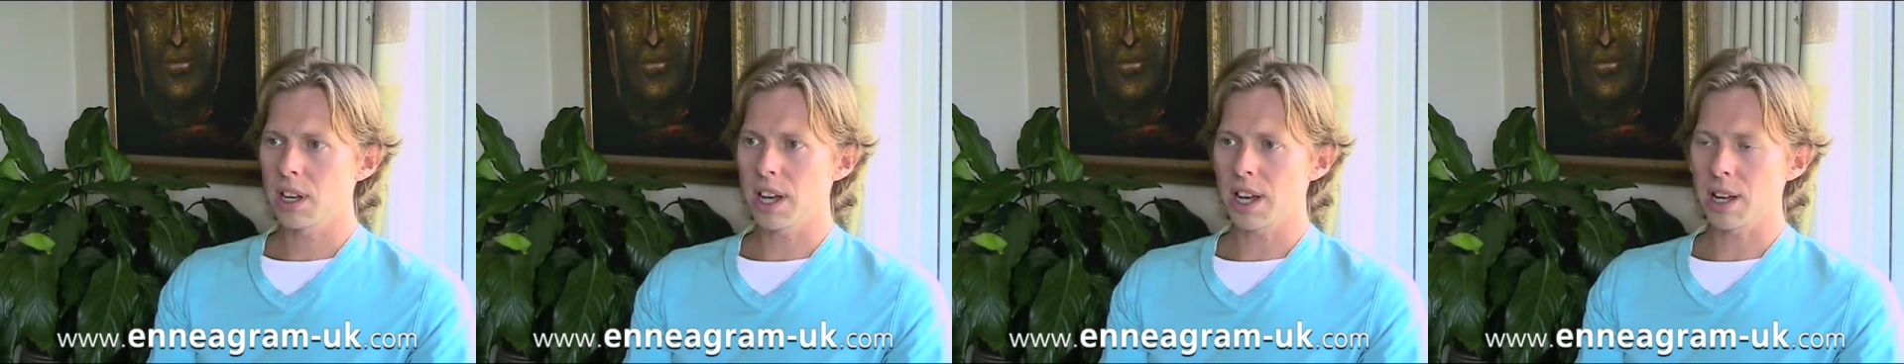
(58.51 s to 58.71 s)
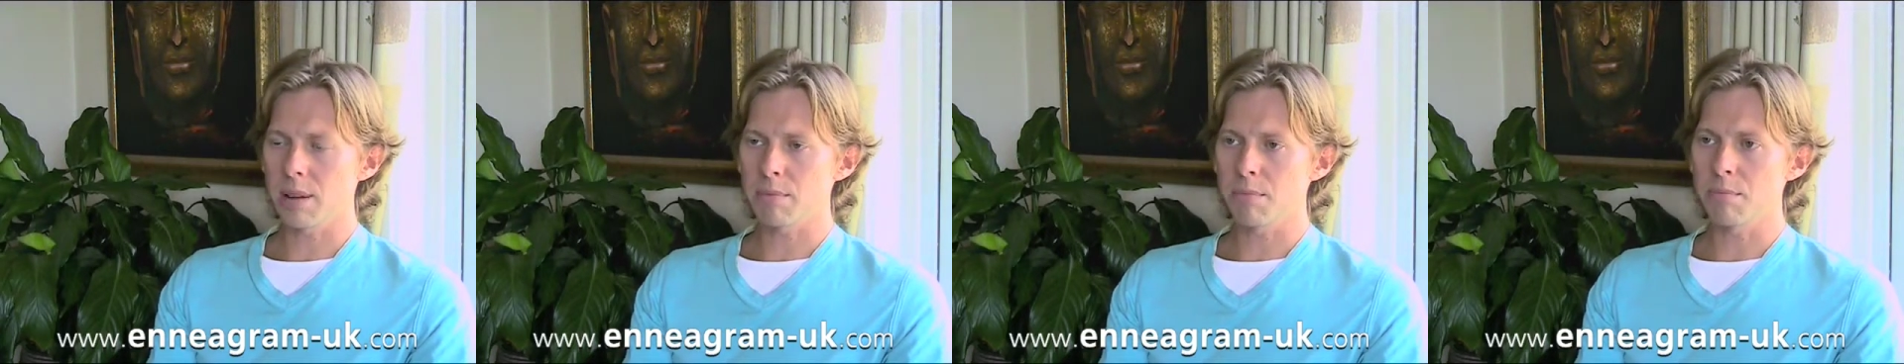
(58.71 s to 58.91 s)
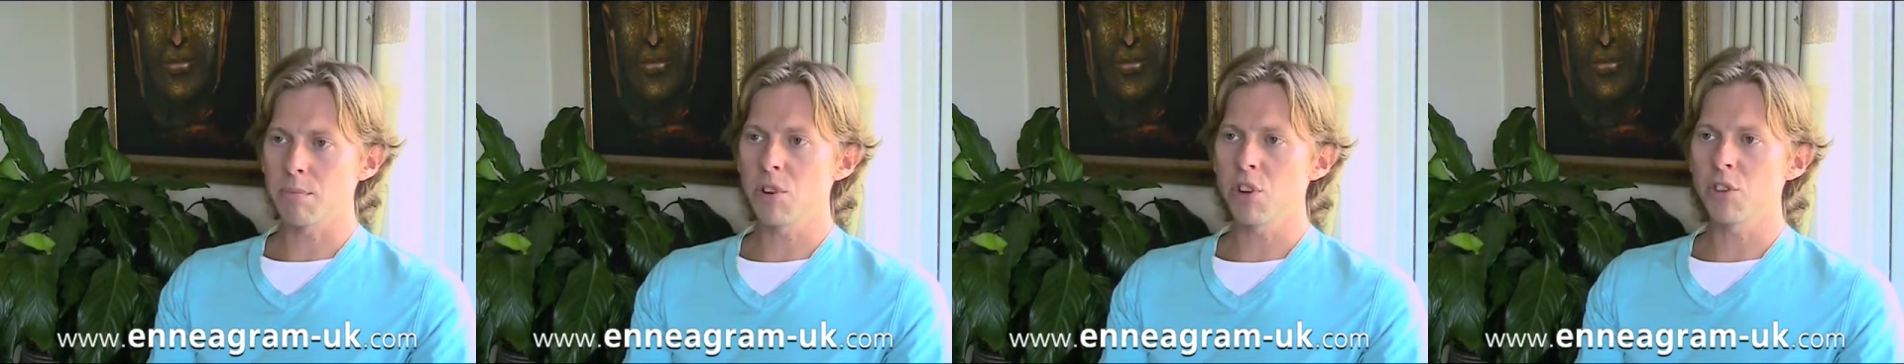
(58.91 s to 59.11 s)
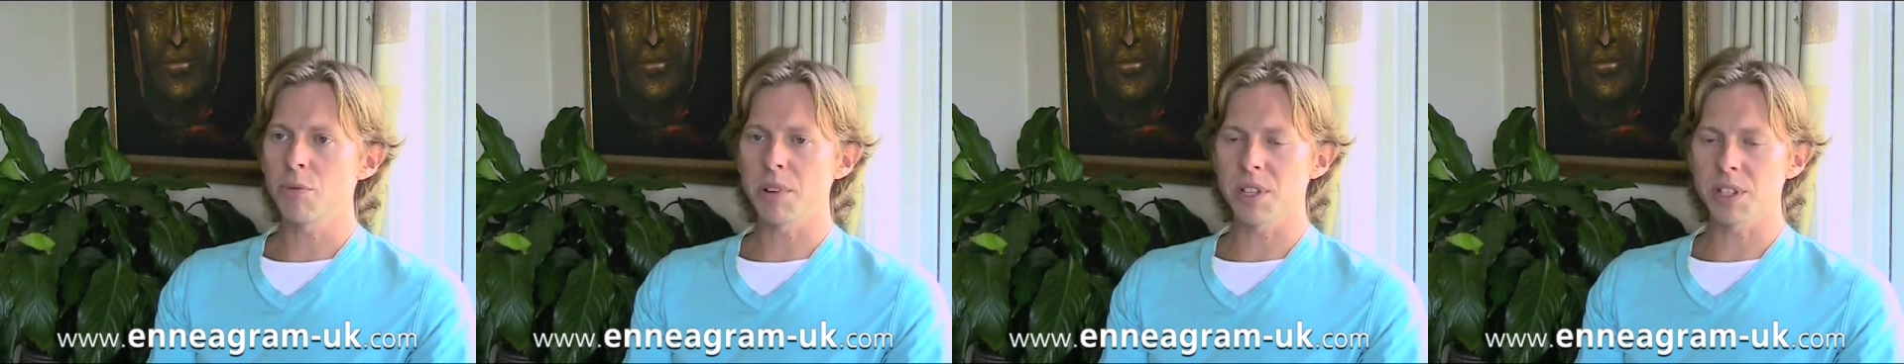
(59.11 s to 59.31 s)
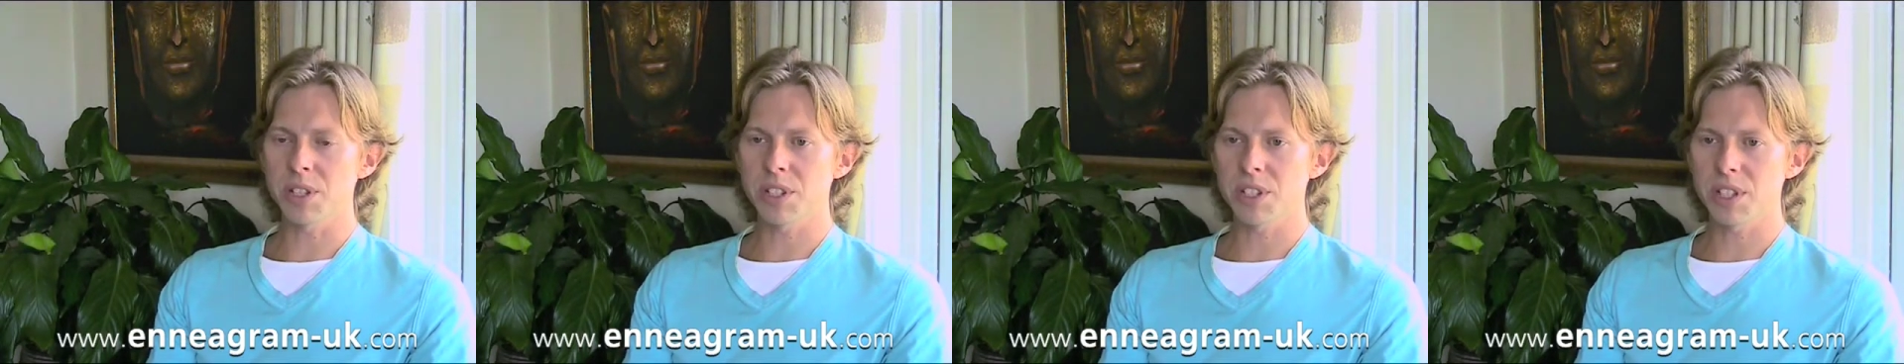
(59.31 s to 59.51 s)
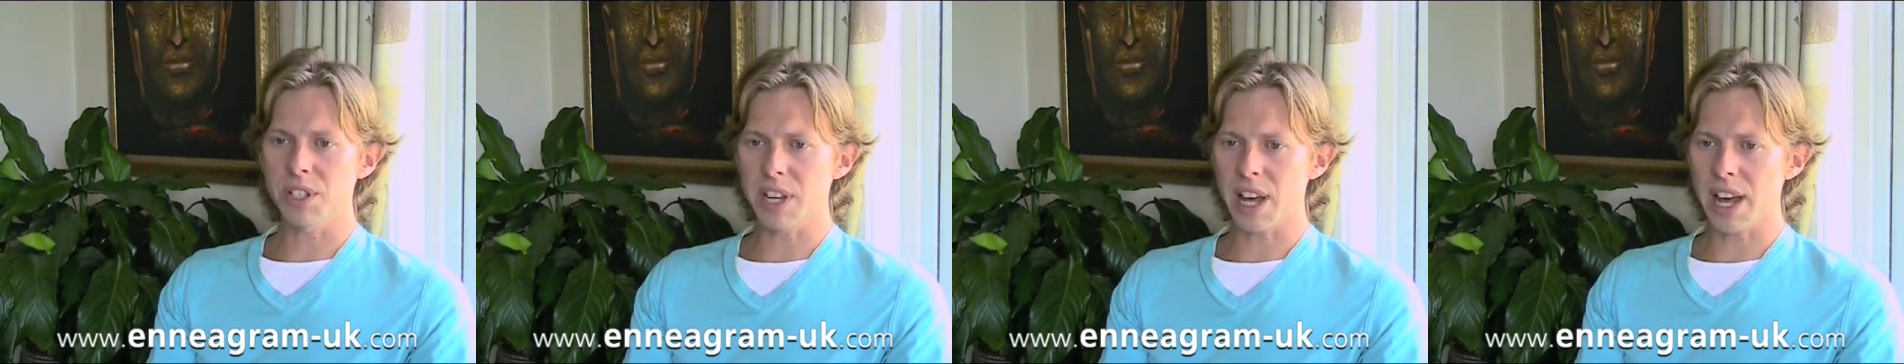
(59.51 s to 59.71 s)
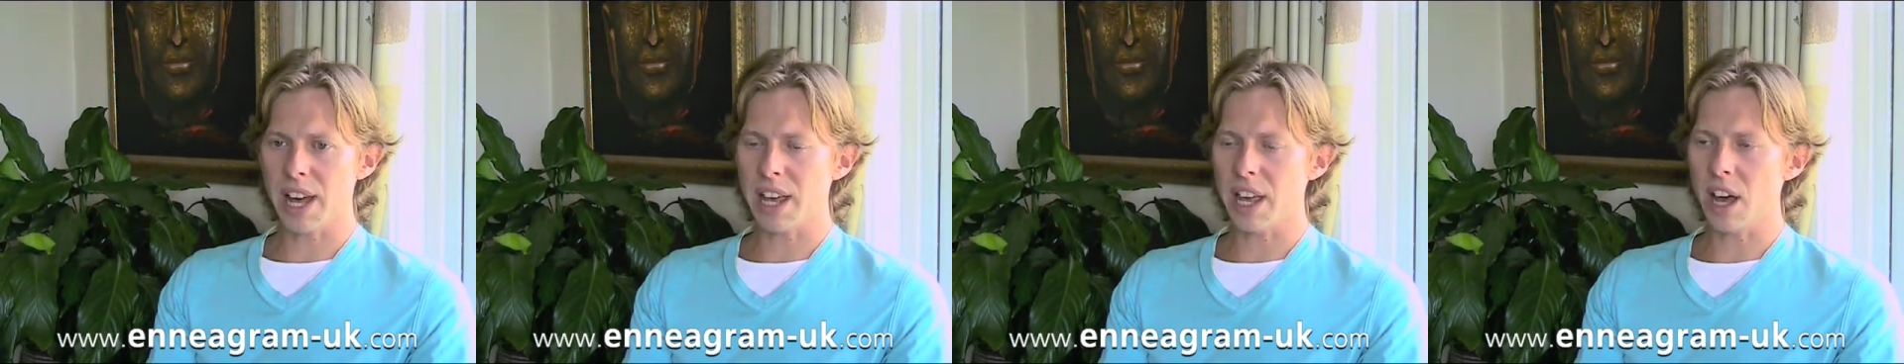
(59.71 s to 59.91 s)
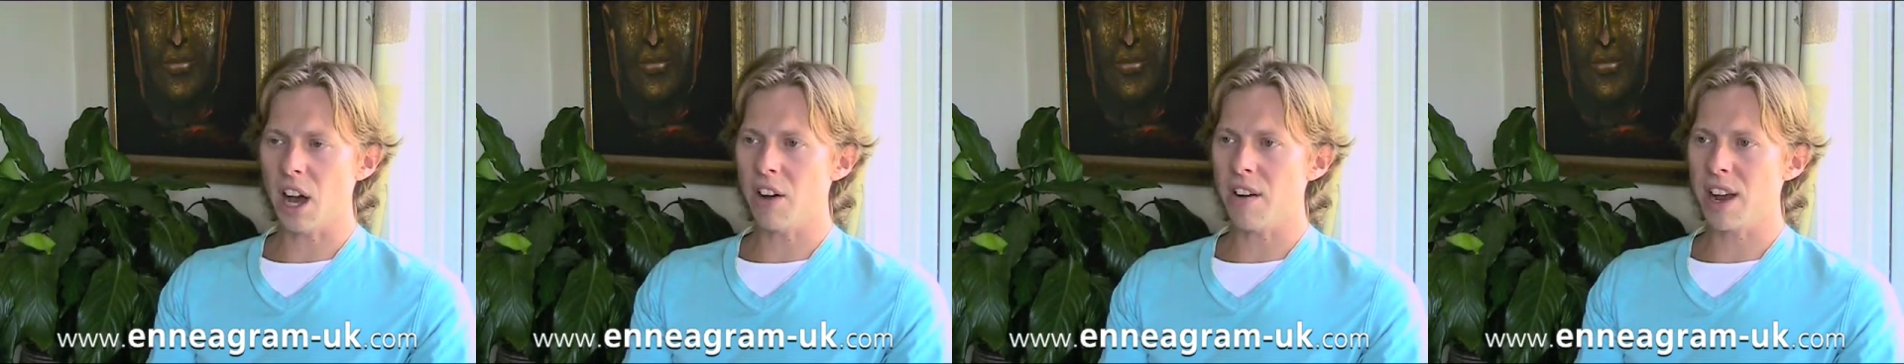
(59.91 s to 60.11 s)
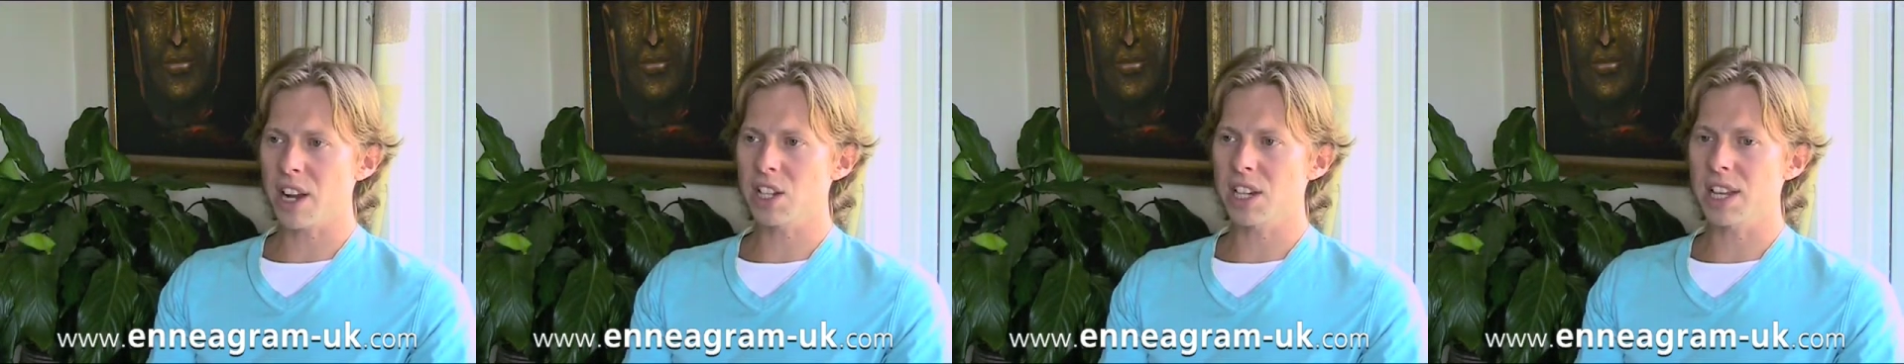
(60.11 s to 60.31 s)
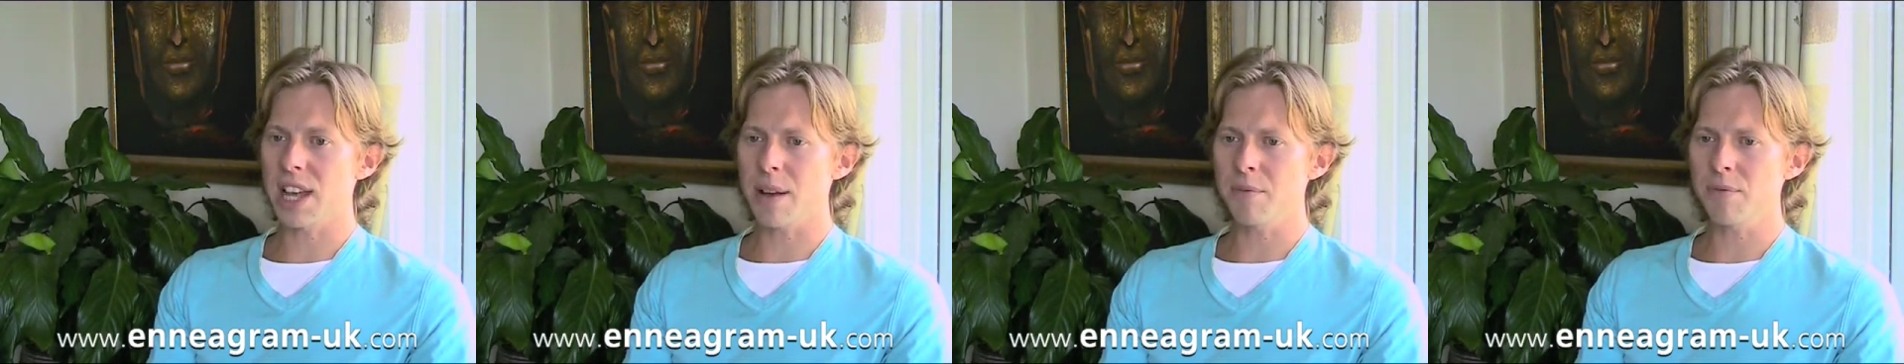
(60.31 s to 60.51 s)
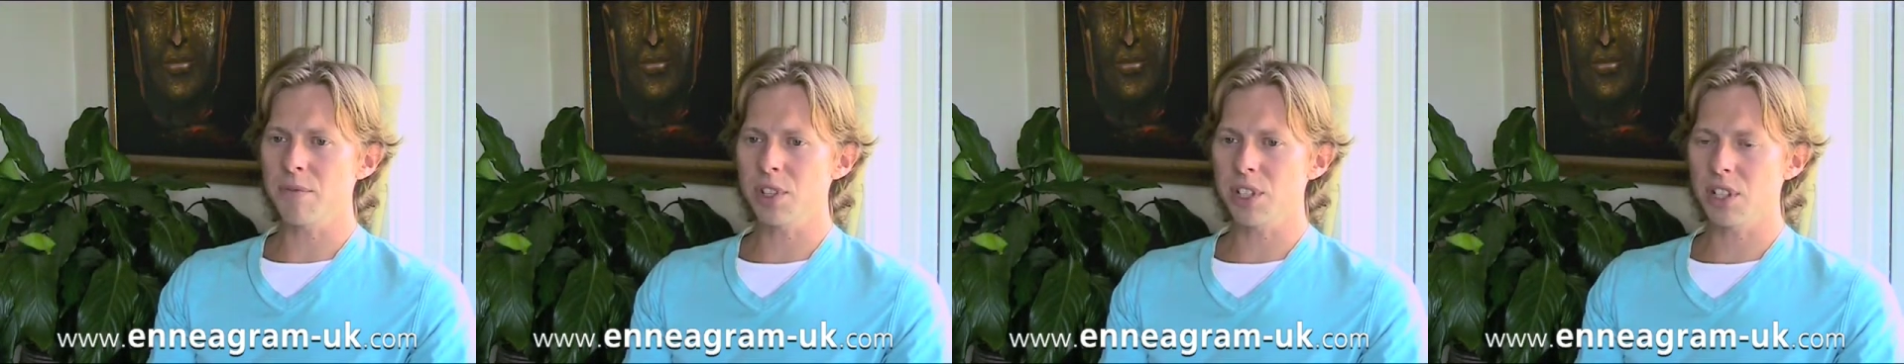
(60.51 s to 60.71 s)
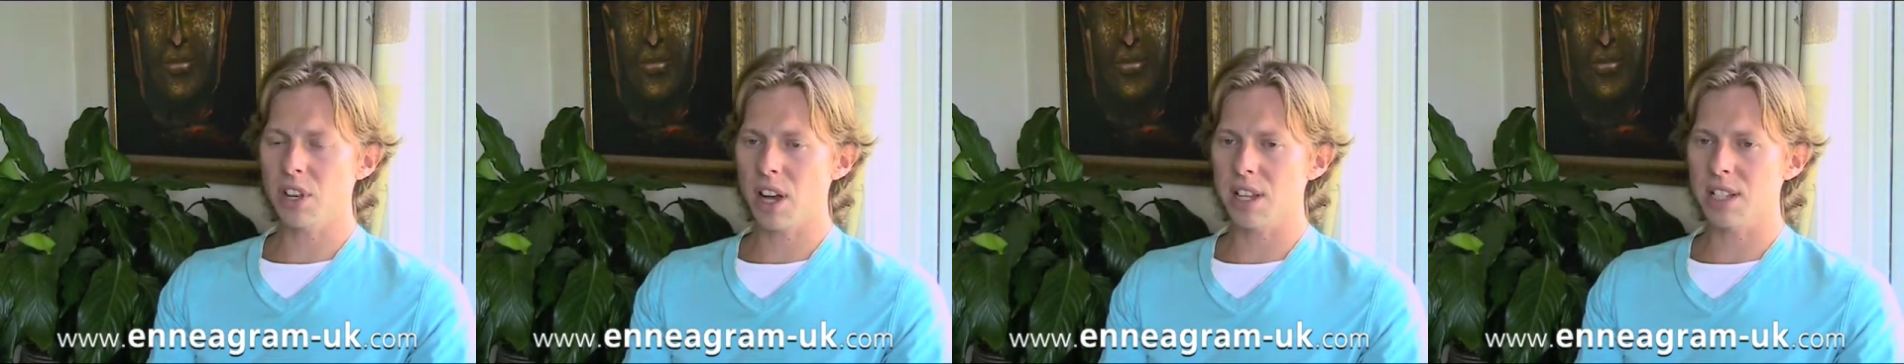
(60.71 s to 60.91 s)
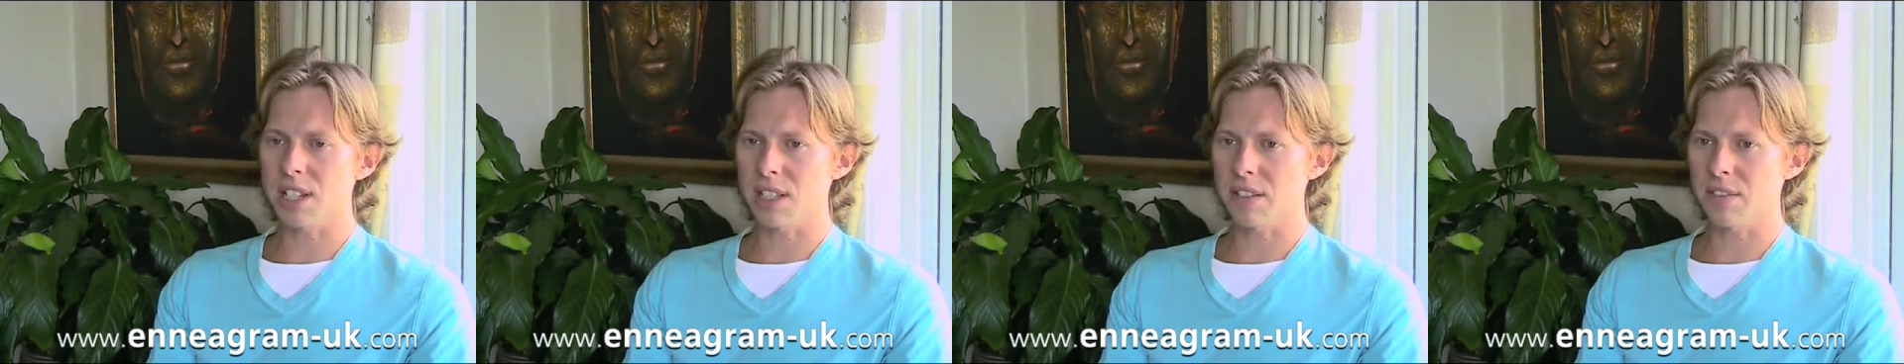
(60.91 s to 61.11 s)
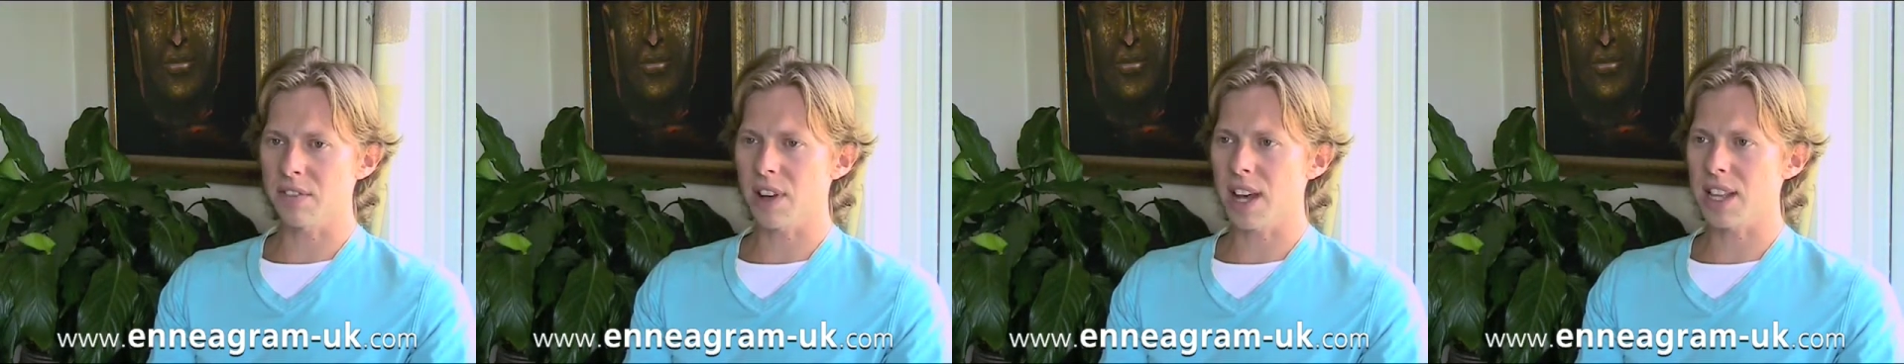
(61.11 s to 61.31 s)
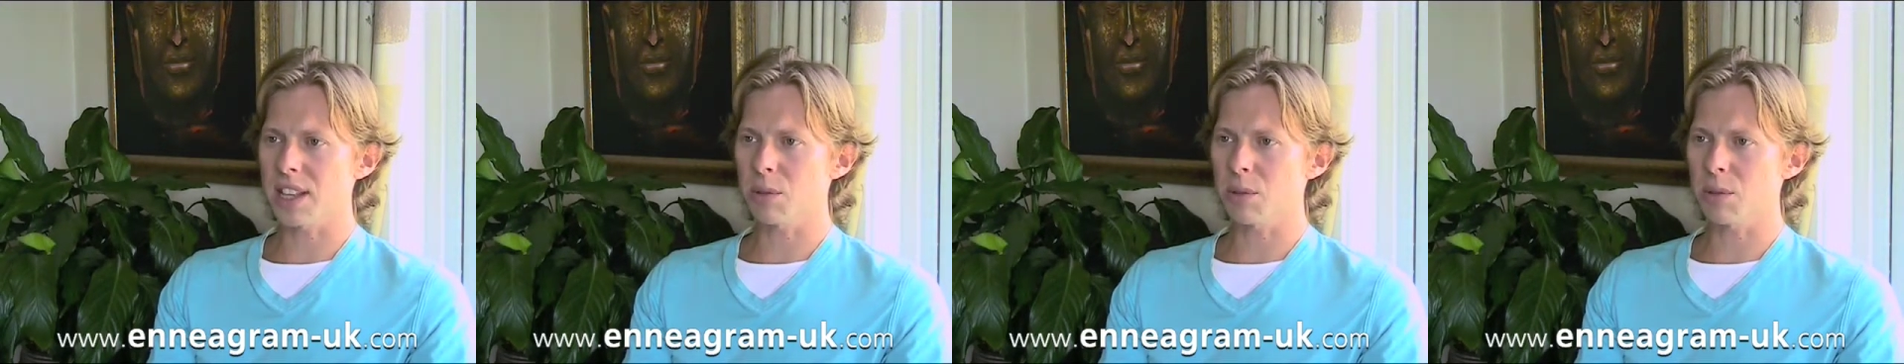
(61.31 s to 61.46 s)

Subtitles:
movements today are actually emphasizing the fact